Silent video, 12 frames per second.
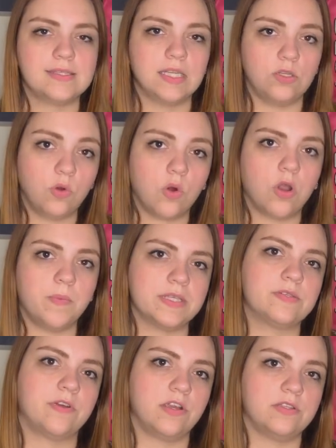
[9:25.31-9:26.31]
the norm,
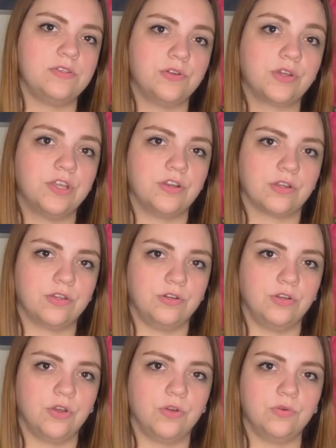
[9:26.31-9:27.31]
as far as your character
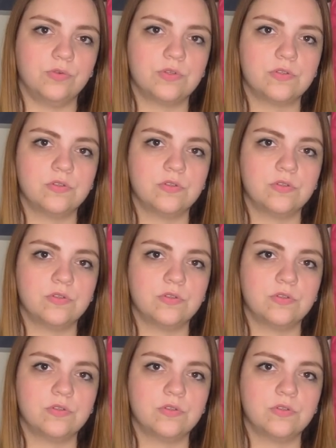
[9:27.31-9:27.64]
knows,